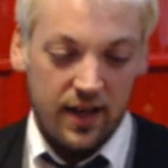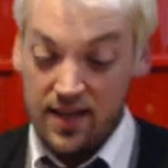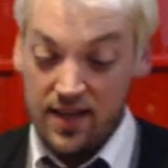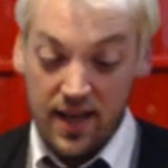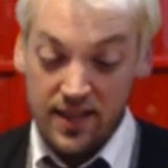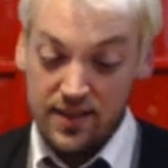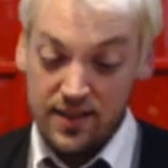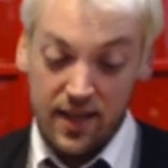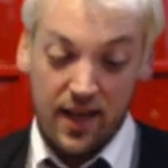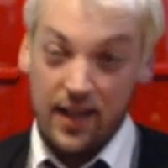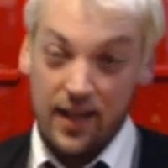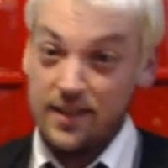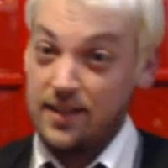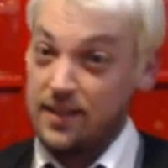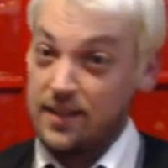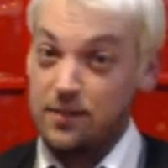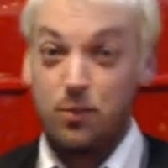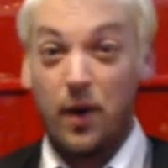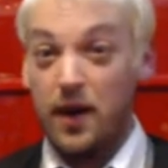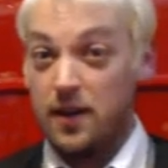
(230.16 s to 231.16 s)
It tastes like
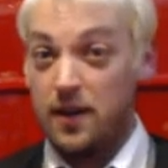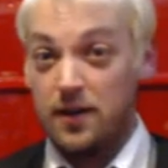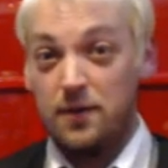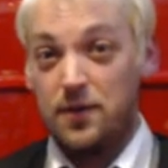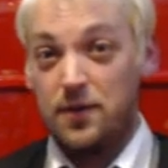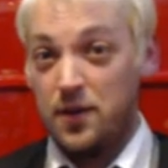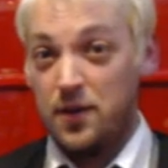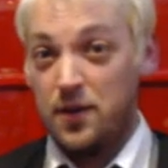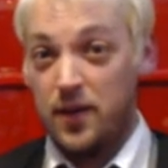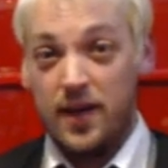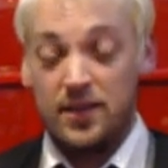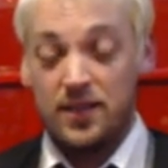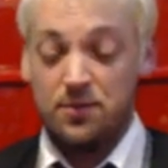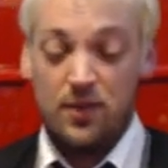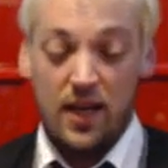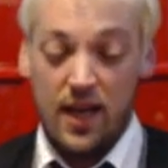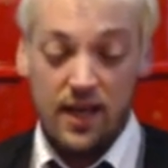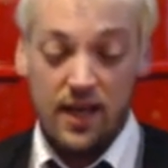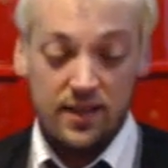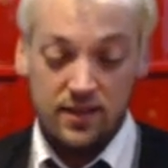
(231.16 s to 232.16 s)
it's expired, if you ask
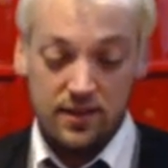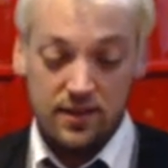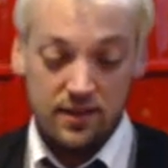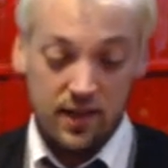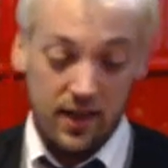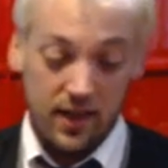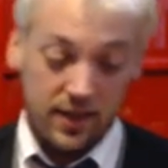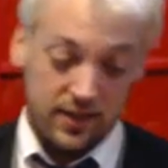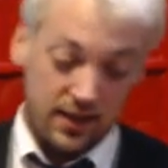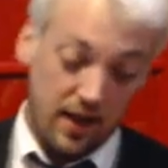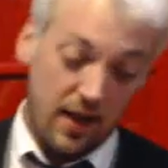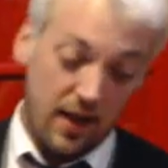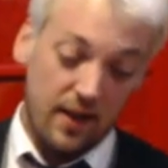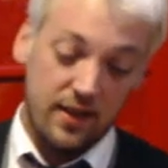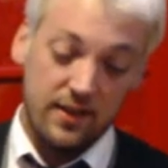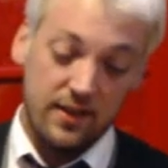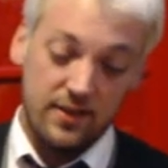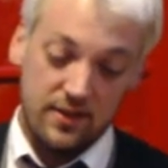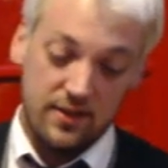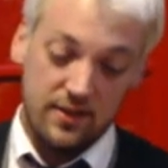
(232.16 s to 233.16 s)
me. It's
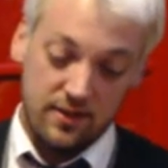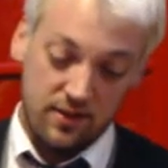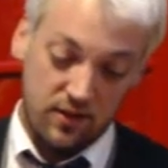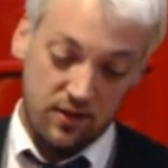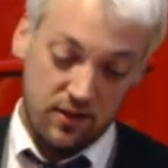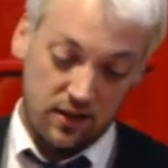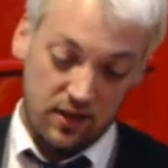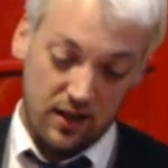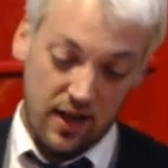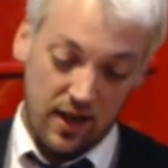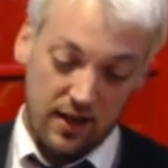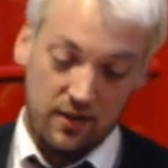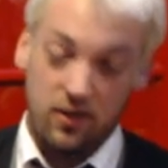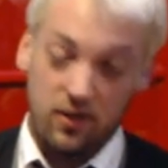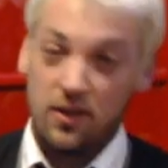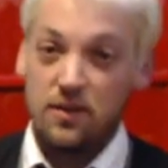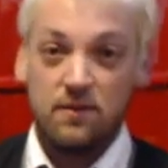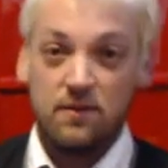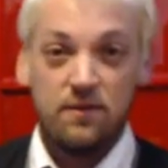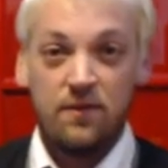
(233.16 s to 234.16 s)
not. It's
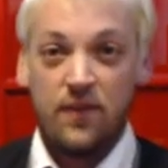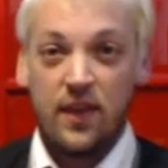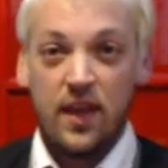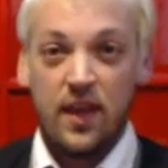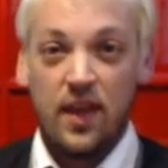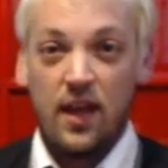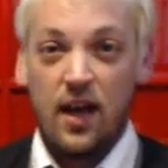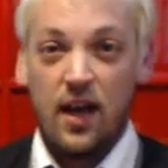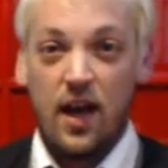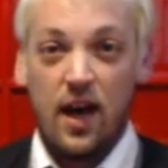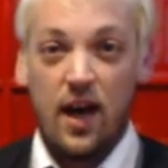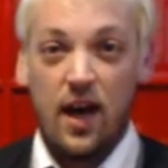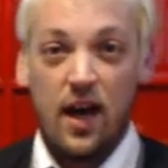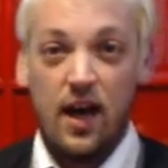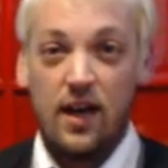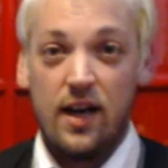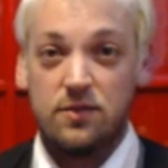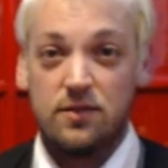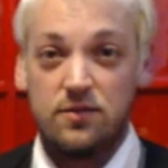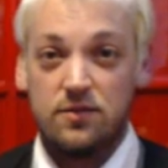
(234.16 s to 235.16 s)
not good.
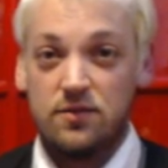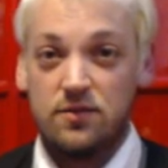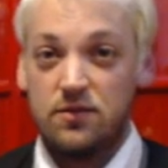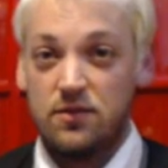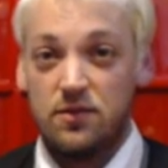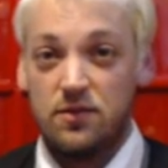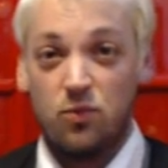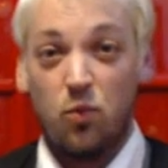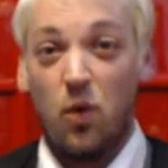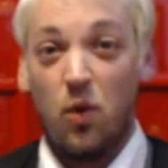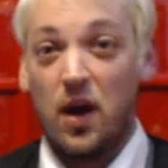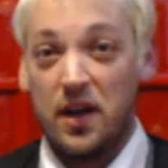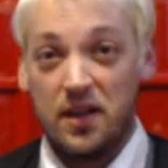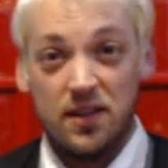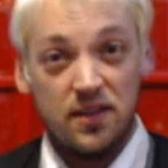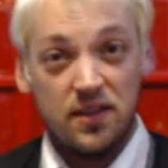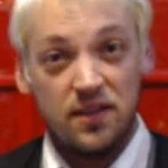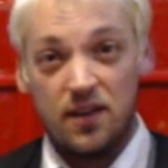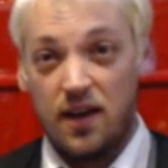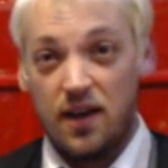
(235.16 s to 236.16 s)

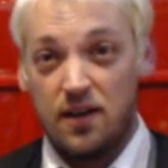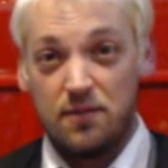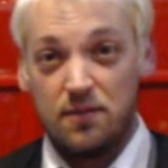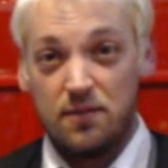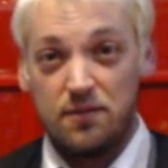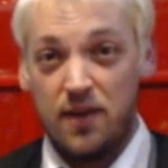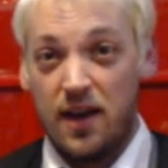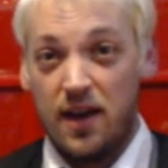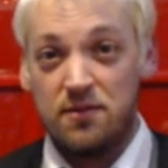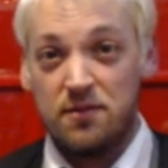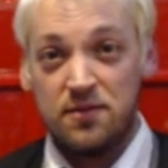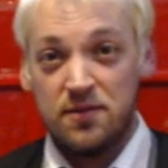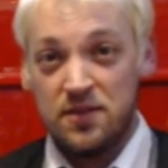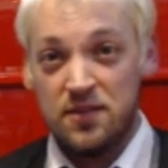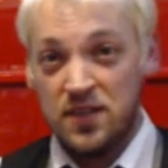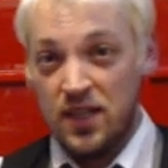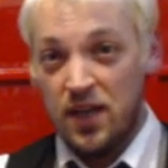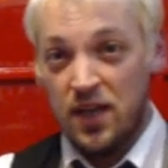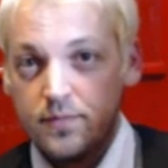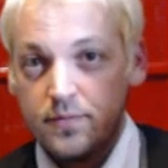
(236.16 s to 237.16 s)
1 out of 5.
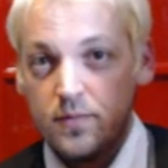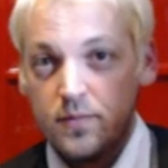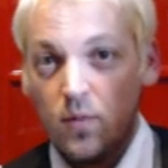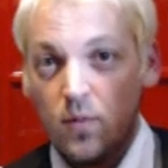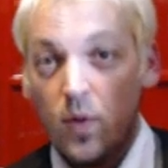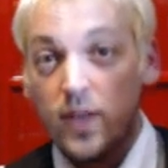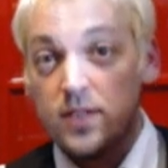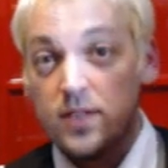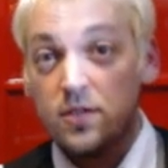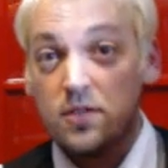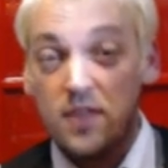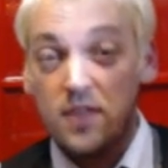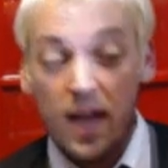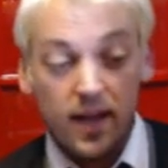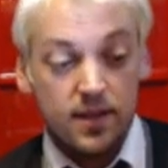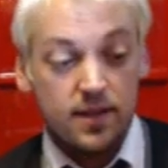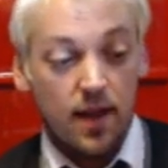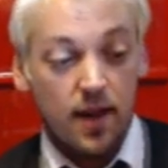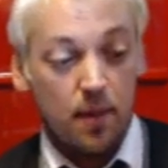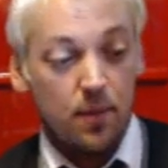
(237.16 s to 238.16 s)
Alright, so
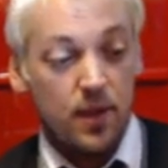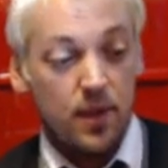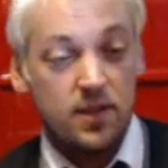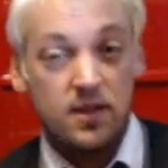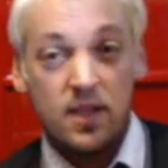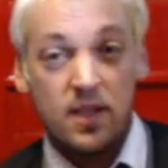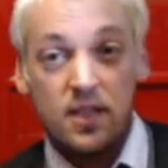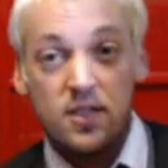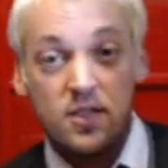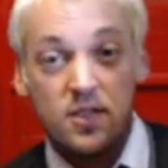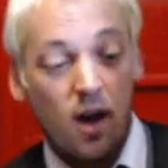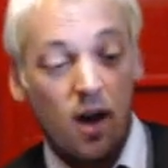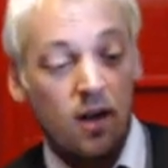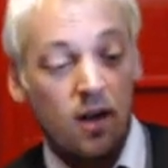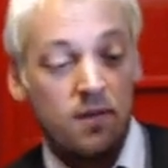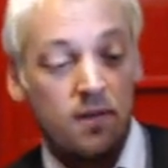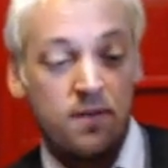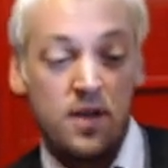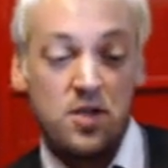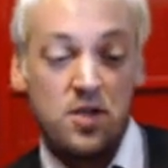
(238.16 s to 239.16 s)
next up is the
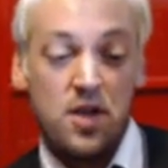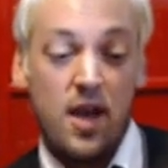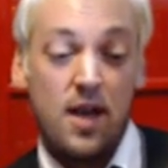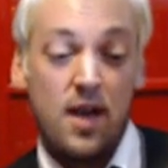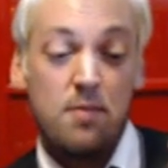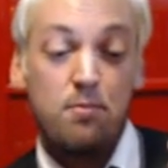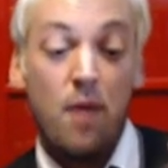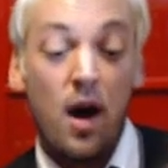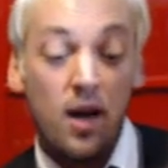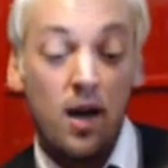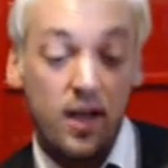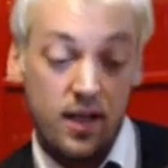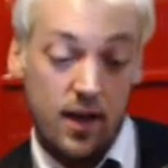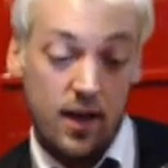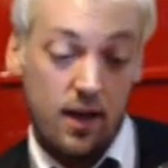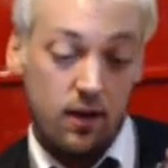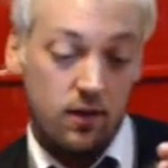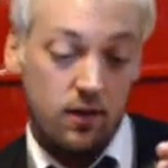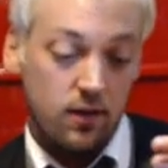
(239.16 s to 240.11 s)
Dogfish Head Pumpkin